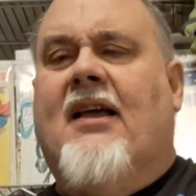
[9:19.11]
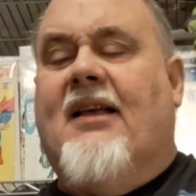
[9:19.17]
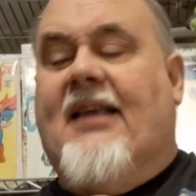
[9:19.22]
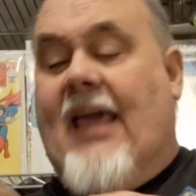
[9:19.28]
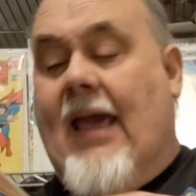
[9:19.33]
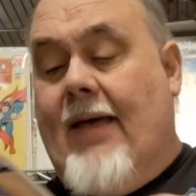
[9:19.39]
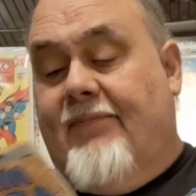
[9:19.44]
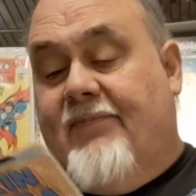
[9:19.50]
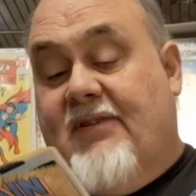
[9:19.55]

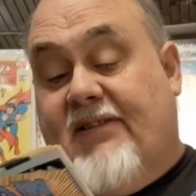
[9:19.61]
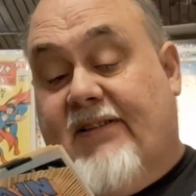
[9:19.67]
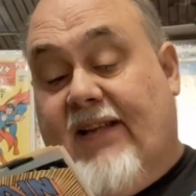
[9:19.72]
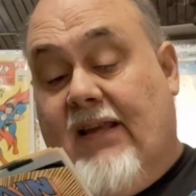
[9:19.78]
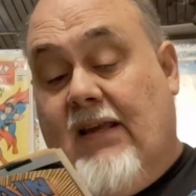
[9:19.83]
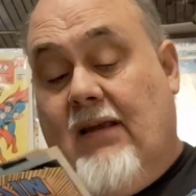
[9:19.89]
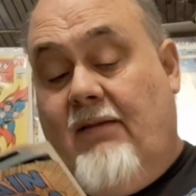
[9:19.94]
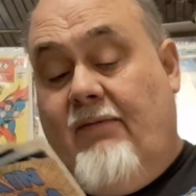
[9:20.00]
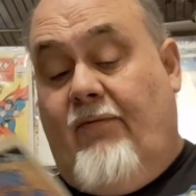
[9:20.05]
Cap
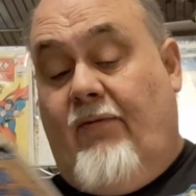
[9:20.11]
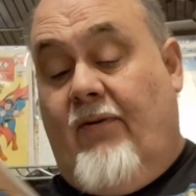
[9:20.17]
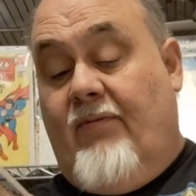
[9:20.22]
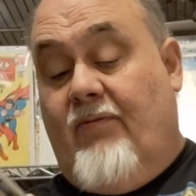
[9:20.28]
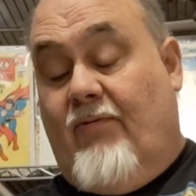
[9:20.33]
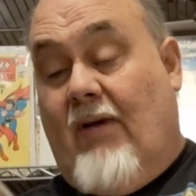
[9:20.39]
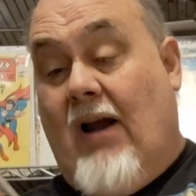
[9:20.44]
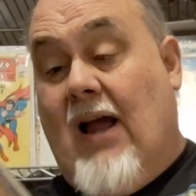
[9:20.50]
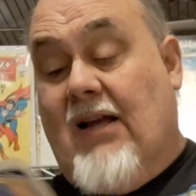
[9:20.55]
Steve
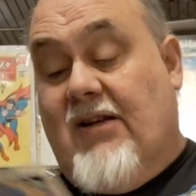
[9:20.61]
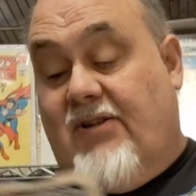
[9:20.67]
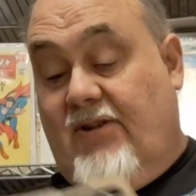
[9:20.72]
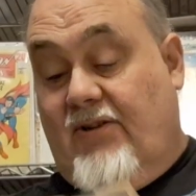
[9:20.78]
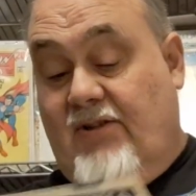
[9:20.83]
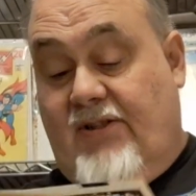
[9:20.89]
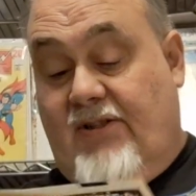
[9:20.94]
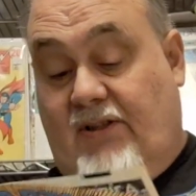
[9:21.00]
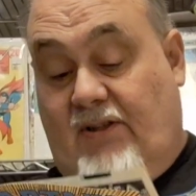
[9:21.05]

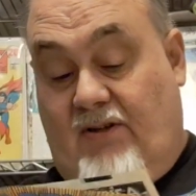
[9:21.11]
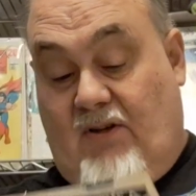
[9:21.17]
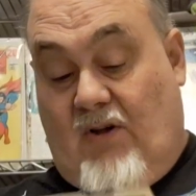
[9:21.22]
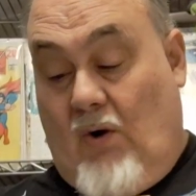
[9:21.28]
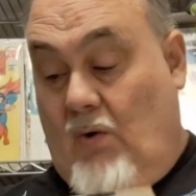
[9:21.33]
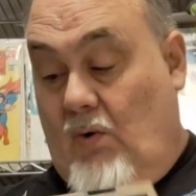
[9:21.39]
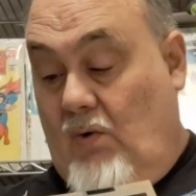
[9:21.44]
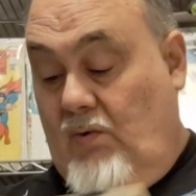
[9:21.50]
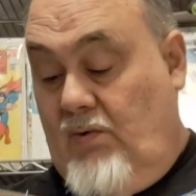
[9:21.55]
Rogers
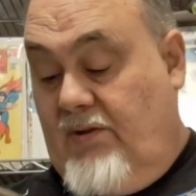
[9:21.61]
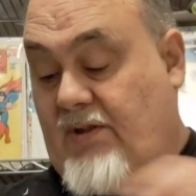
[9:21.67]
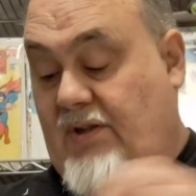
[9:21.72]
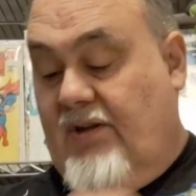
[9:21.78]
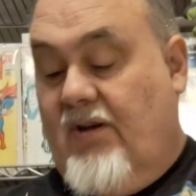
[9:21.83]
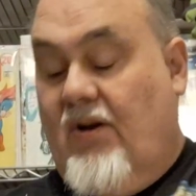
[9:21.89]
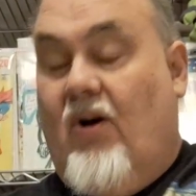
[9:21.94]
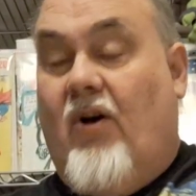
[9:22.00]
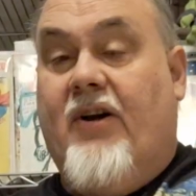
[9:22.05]

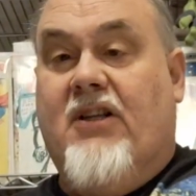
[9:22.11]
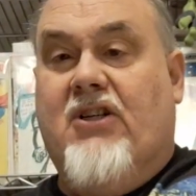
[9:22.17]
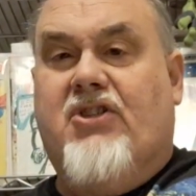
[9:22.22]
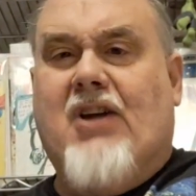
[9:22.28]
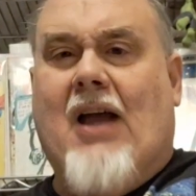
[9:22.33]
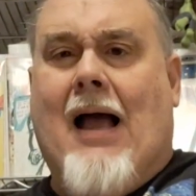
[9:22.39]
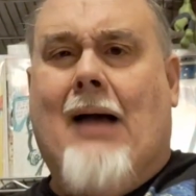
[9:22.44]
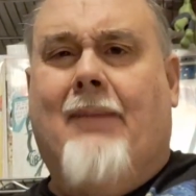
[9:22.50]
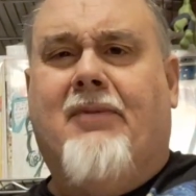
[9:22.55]
goes on a
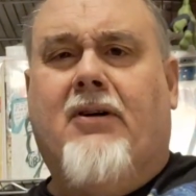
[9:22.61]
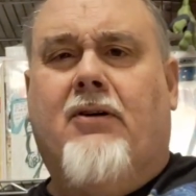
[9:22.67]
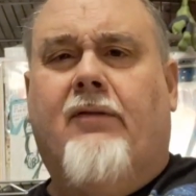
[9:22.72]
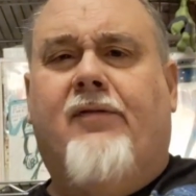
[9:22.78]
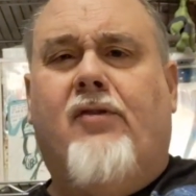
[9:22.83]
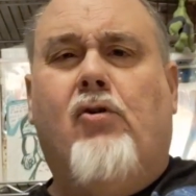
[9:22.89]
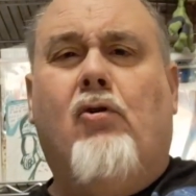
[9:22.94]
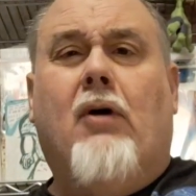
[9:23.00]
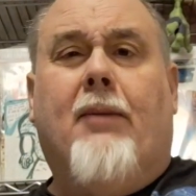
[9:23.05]
job
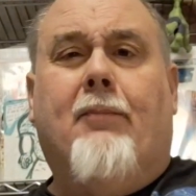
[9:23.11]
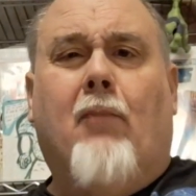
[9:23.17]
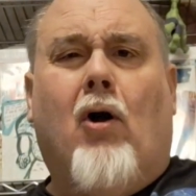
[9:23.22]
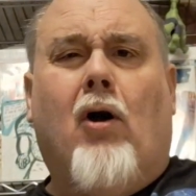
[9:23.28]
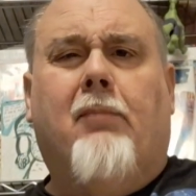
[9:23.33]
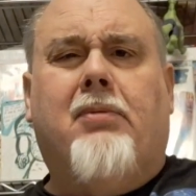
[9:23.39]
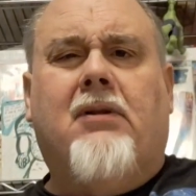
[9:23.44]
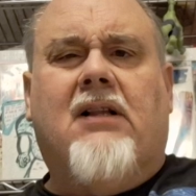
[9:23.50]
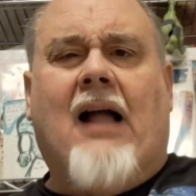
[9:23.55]
interview at
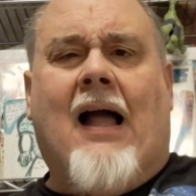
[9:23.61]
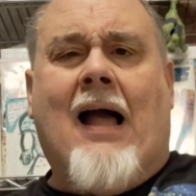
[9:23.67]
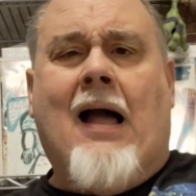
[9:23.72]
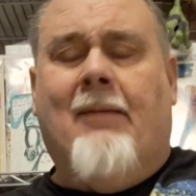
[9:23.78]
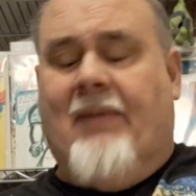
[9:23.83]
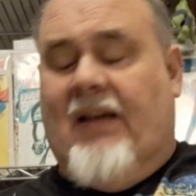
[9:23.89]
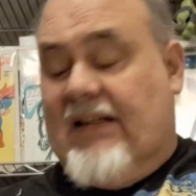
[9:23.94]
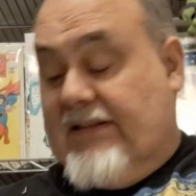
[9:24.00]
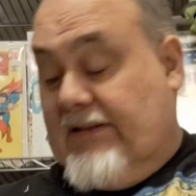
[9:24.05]
Marvel
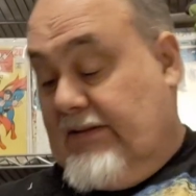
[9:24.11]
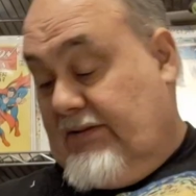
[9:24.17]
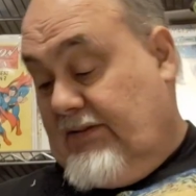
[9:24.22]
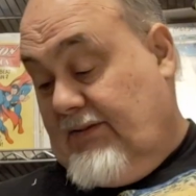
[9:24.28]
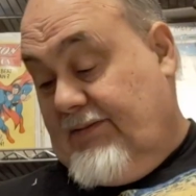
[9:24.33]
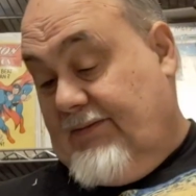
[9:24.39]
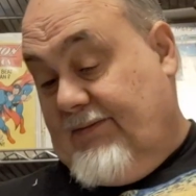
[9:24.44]
Comics.